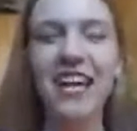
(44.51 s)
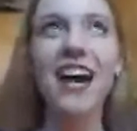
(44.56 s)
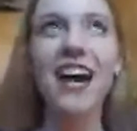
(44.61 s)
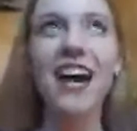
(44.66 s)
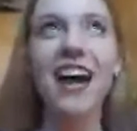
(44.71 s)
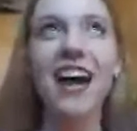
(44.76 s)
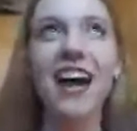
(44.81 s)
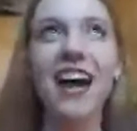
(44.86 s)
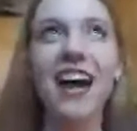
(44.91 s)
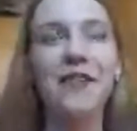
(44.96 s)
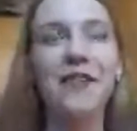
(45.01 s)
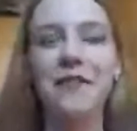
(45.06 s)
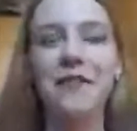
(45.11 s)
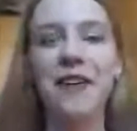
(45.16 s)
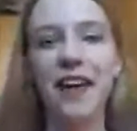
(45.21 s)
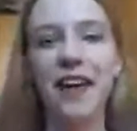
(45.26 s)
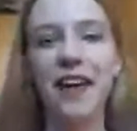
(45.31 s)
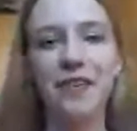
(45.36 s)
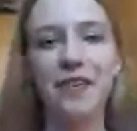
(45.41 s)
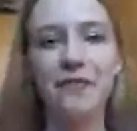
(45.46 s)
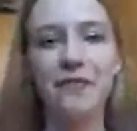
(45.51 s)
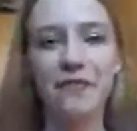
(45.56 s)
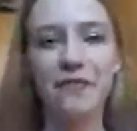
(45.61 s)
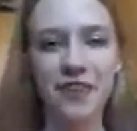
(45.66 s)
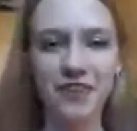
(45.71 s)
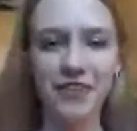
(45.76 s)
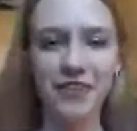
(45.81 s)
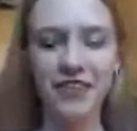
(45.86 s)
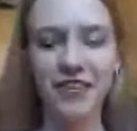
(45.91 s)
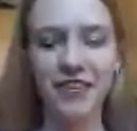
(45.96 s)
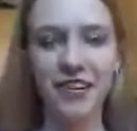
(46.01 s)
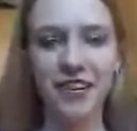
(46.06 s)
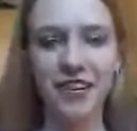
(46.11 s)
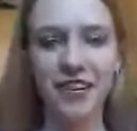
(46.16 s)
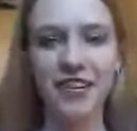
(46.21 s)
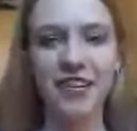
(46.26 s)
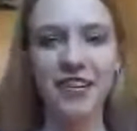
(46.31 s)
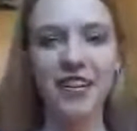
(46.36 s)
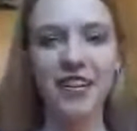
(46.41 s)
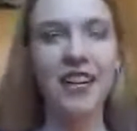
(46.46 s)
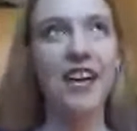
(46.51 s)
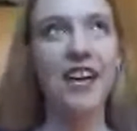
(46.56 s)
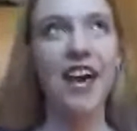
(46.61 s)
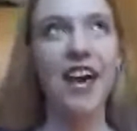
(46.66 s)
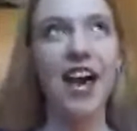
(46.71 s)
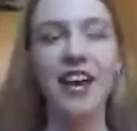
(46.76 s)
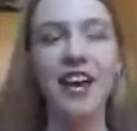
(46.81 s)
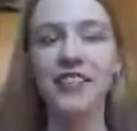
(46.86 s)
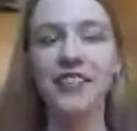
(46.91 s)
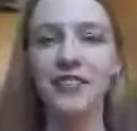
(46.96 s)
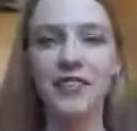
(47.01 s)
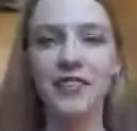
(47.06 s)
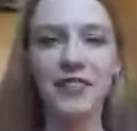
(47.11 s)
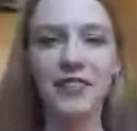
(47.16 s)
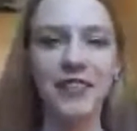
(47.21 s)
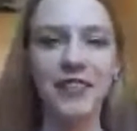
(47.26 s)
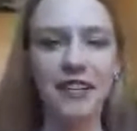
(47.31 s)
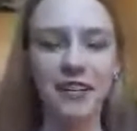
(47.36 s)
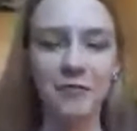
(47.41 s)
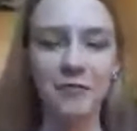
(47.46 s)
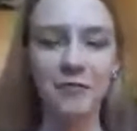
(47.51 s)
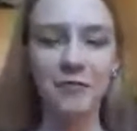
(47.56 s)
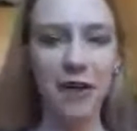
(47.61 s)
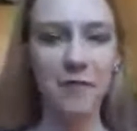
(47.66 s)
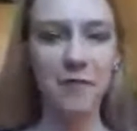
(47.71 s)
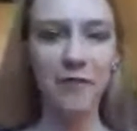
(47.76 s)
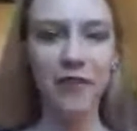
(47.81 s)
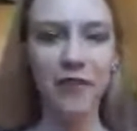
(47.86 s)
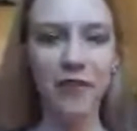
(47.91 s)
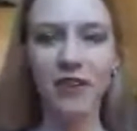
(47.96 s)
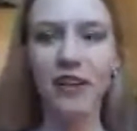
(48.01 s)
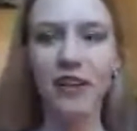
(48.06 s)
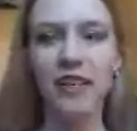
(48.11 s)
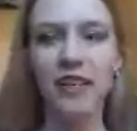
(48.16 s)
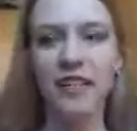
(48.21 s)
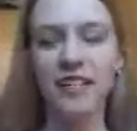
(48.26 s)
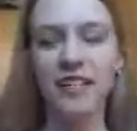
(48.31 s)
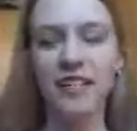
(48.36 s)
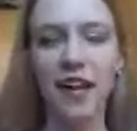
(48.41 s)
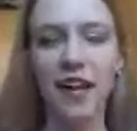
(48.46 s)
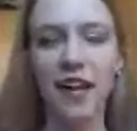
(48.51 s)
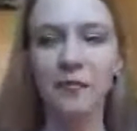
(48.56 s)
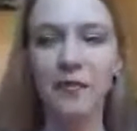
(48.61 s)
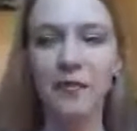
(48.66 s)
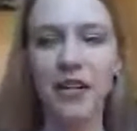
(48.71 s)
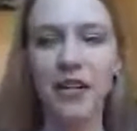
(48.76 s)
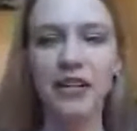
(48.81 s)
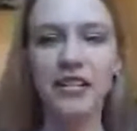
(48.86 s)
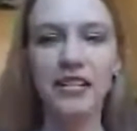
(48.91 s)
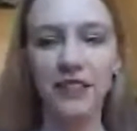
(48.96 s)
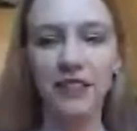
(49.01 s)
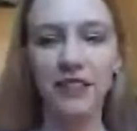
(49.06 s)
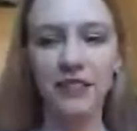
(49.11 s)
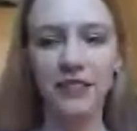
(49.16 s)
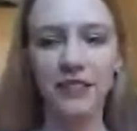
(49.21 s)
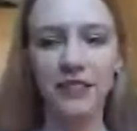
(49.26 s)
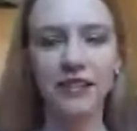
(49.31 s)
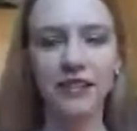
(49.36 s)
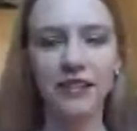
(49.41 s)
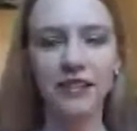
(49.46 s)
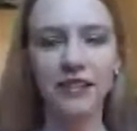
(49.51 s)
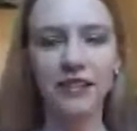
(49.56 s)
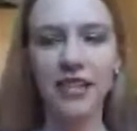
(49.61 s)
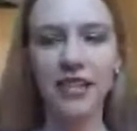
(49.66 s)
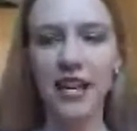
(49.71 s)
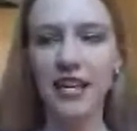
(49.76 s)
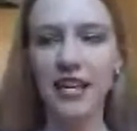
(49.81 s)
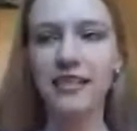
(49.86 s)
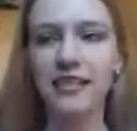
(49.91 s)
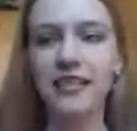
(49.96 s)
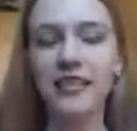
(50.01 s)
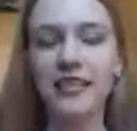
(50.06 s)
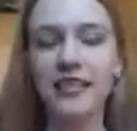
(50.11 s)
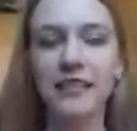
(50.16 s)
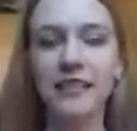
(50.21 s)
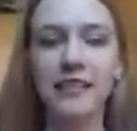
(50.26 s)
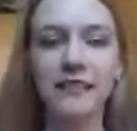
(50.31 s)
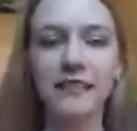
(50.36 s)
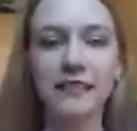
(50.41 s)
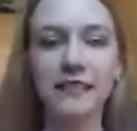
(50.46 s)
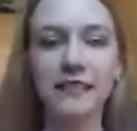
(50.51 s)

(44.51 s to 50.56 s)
I'm a first year student in Pembroke College, Cambridge, and I do natural sciences.